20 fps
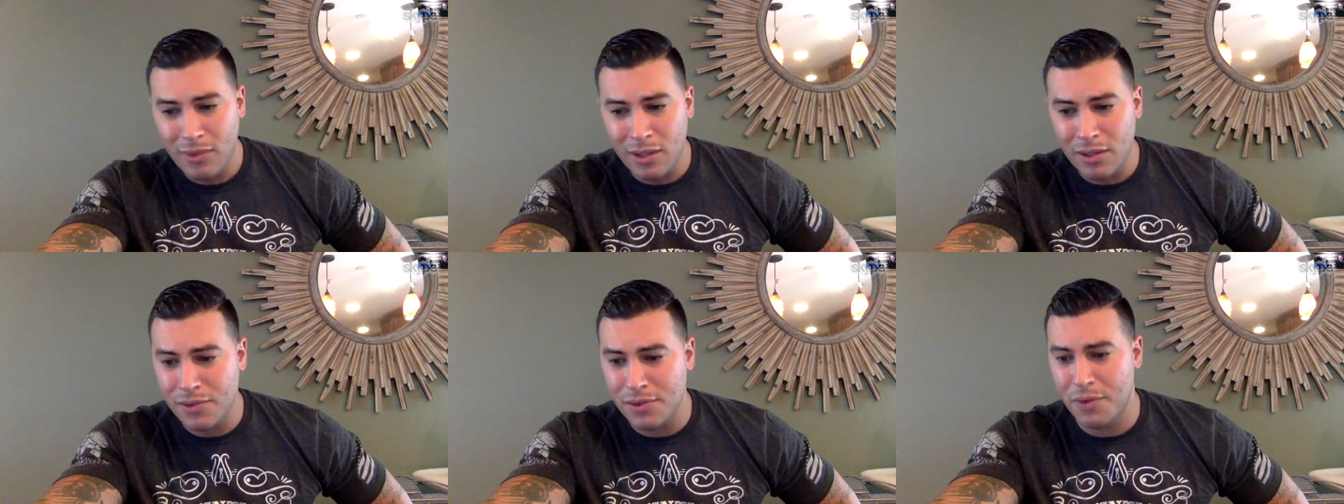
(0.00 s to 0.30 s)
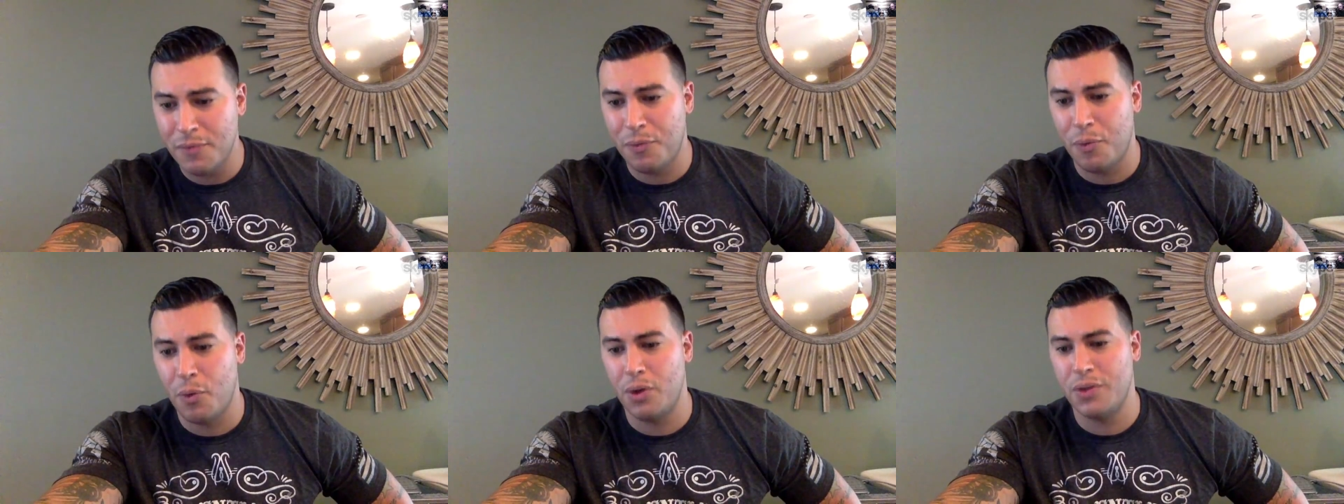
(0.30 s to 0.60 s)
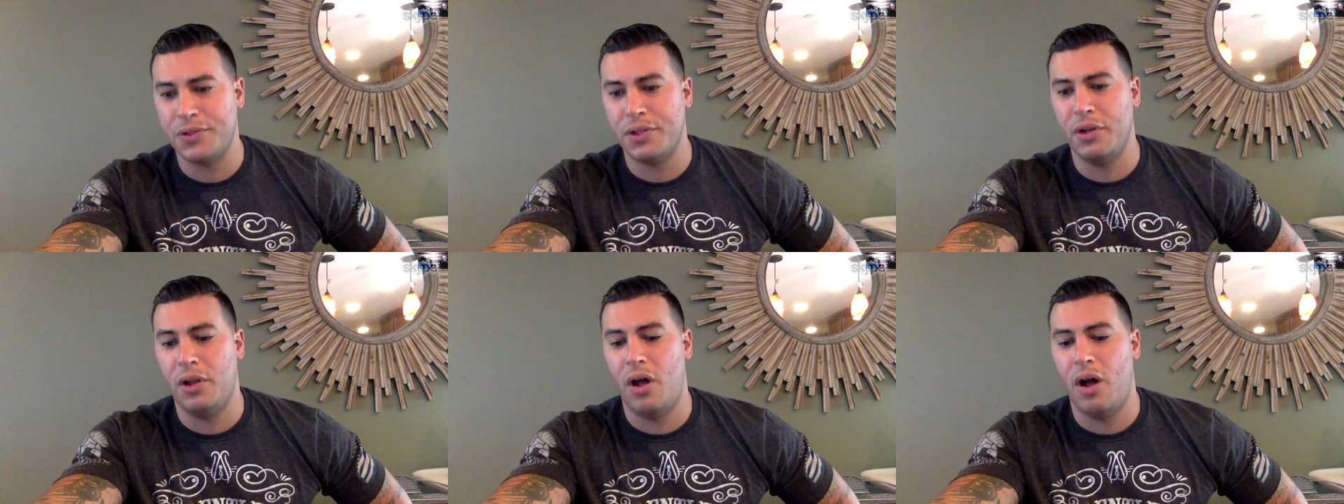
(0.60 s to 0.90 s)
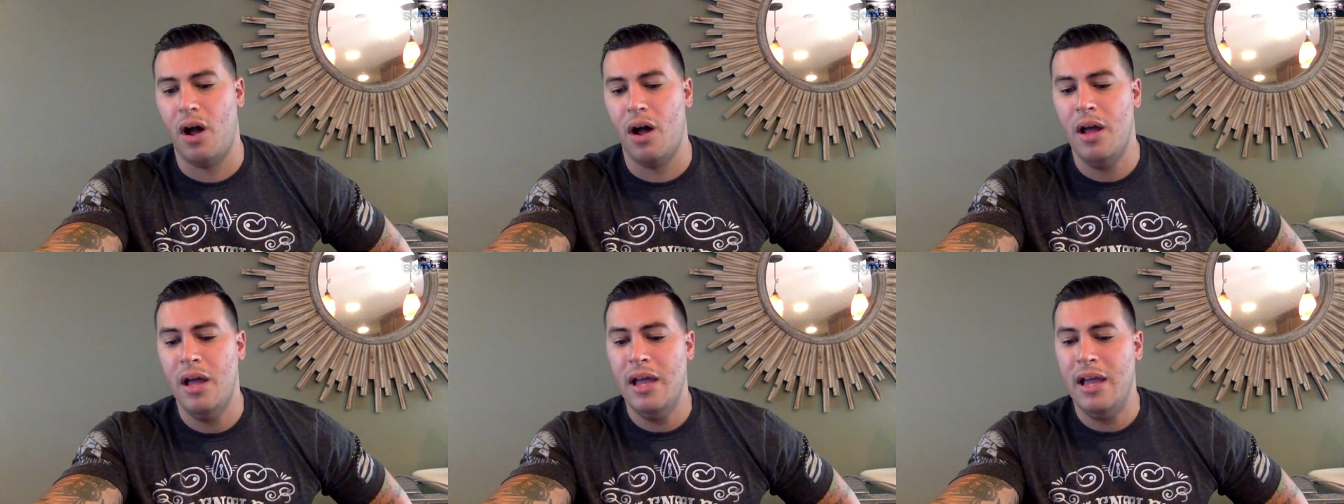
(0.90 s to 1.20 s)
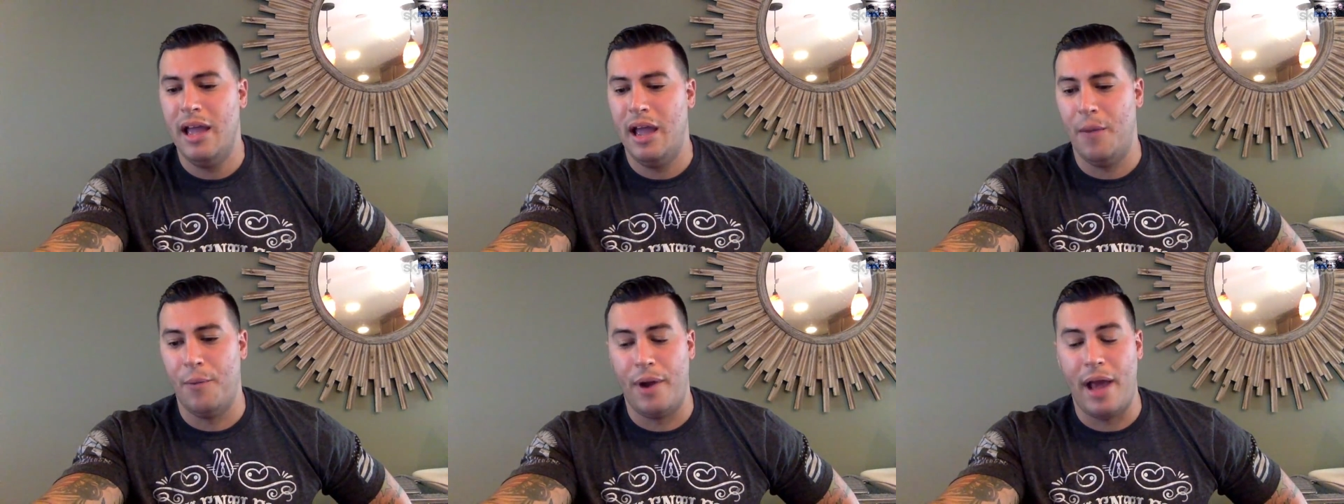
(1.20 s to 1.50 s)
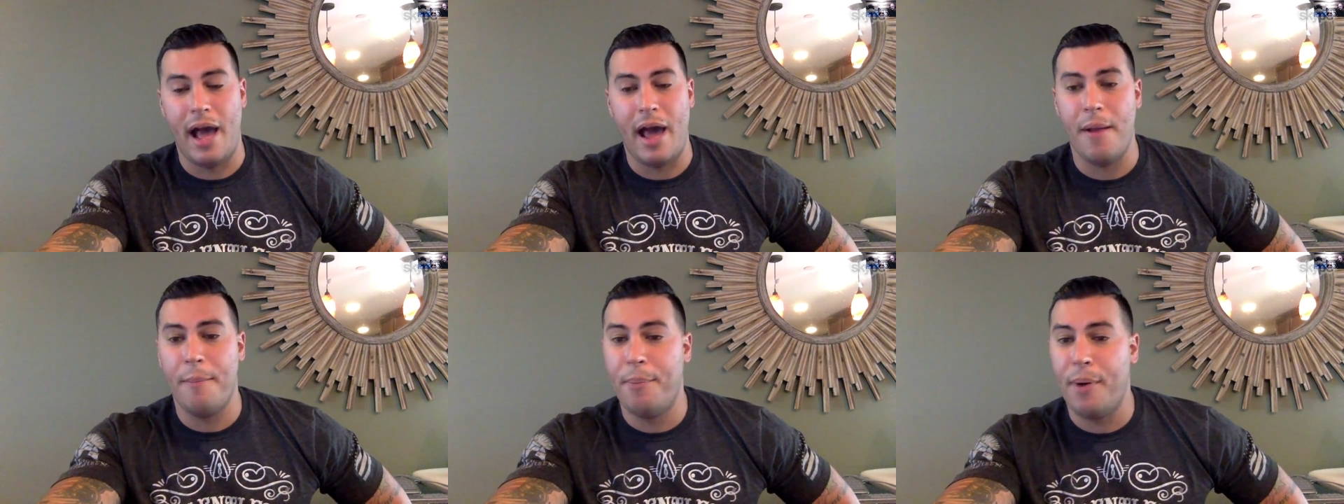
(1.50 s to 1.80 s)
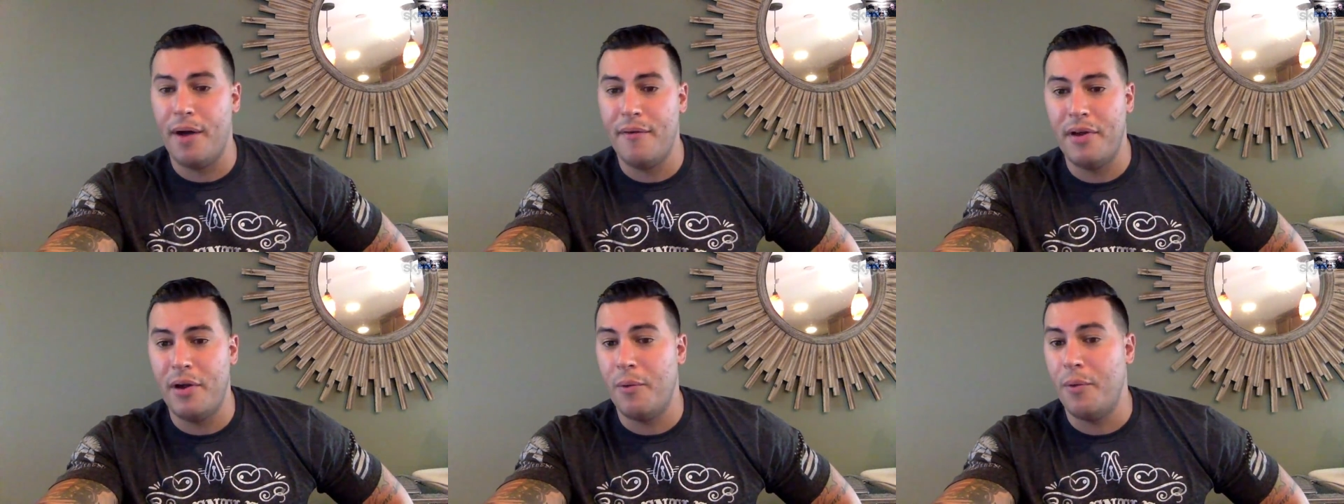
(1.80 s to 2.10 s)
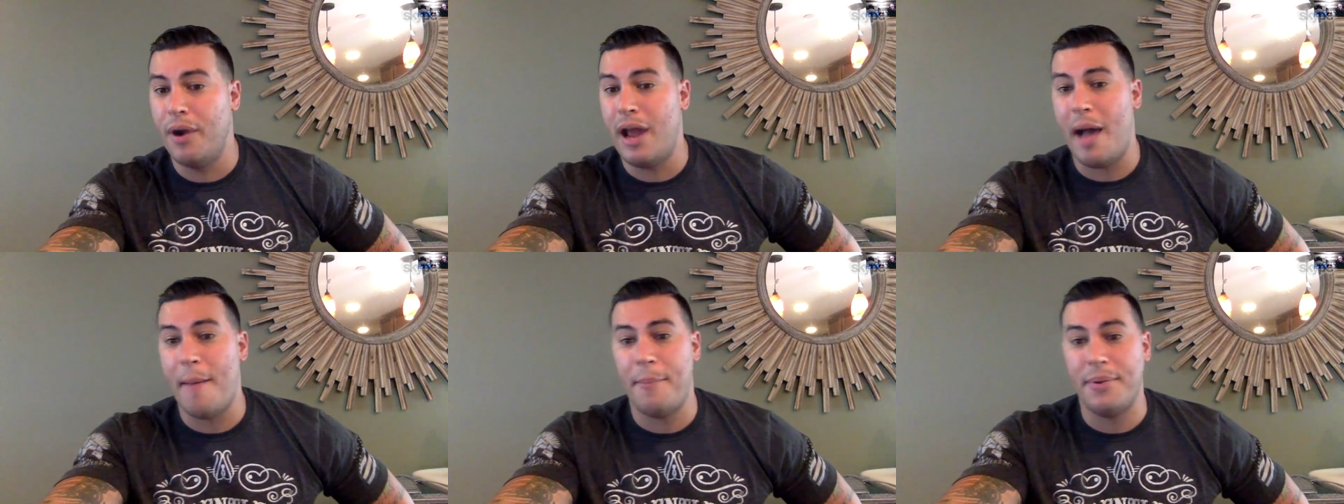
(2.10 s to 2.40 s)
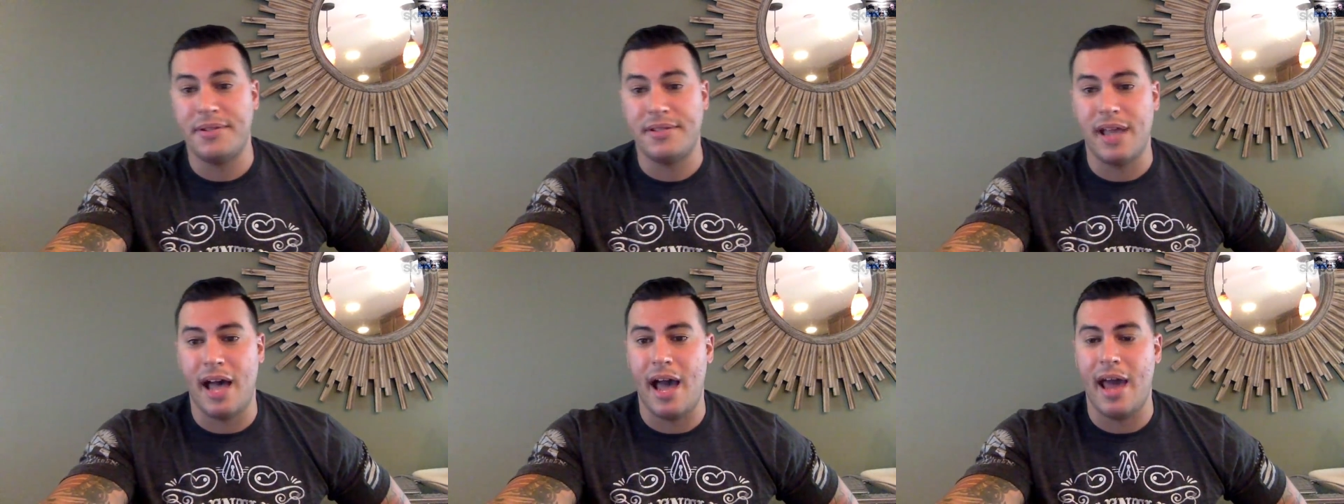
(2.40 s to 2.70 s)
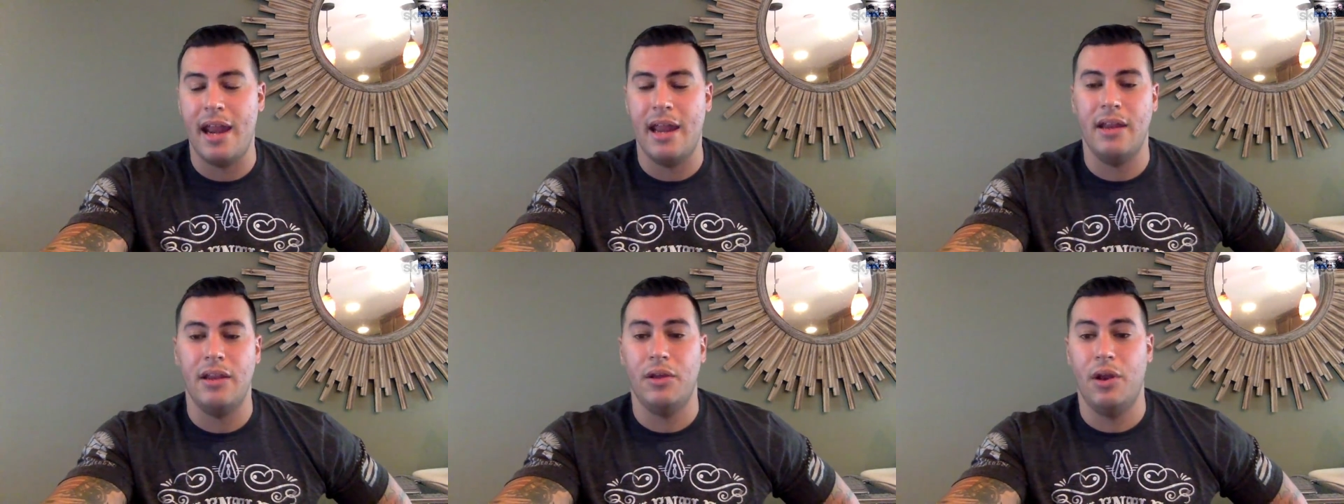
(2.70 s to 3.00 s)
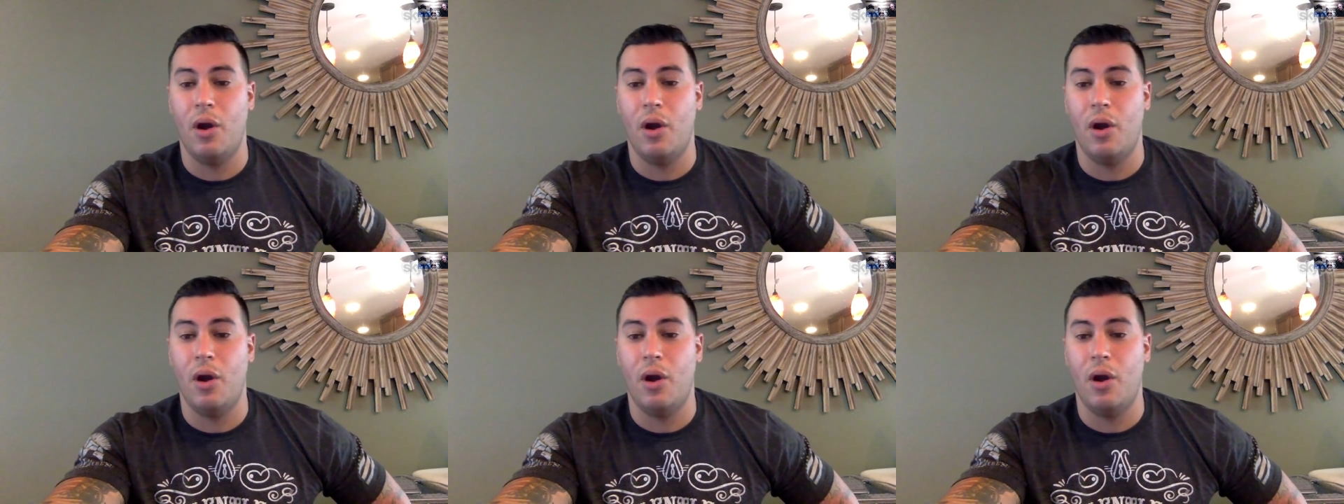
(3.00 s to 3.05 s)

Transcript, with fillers: To enforce the law, and we're not above it, we're not beside it.